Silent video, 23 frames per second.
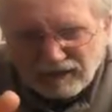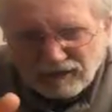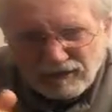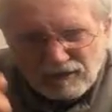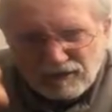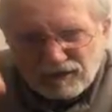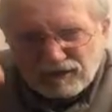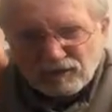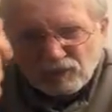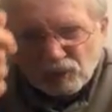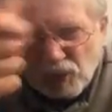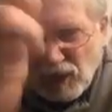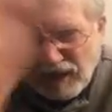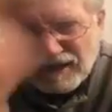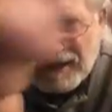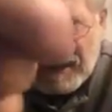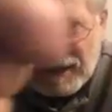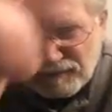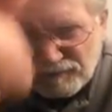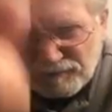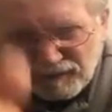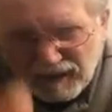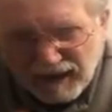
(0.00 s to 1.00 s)
and those
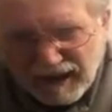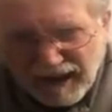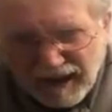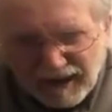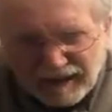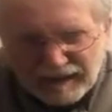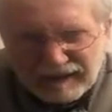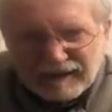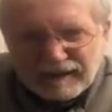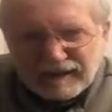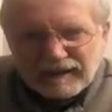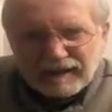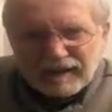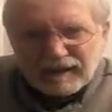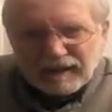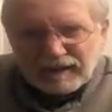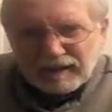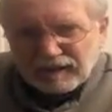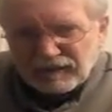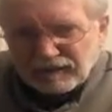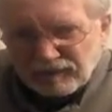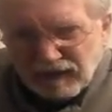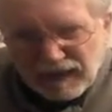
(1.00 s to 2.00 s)
winds back.
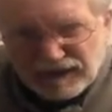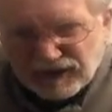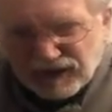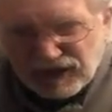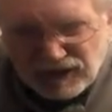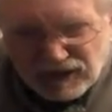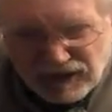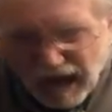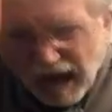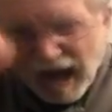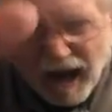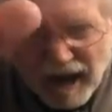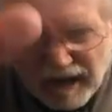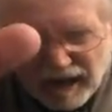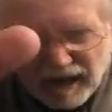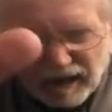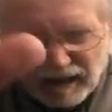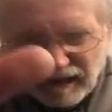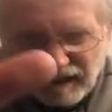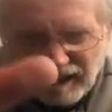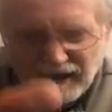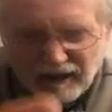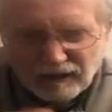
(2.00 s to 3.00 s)
It's not
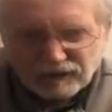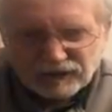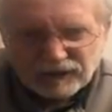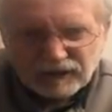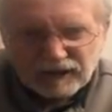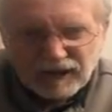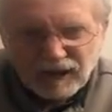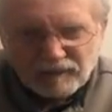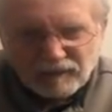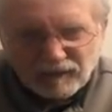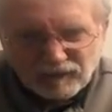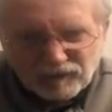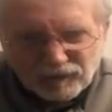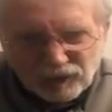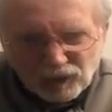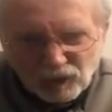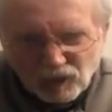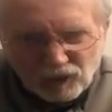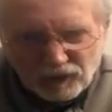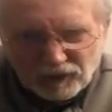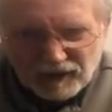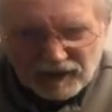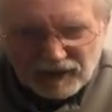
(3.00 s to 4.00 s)
allowed to come to
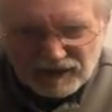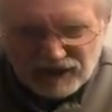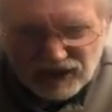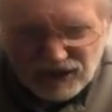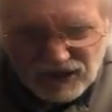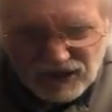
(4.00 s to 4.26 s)
Florida. It's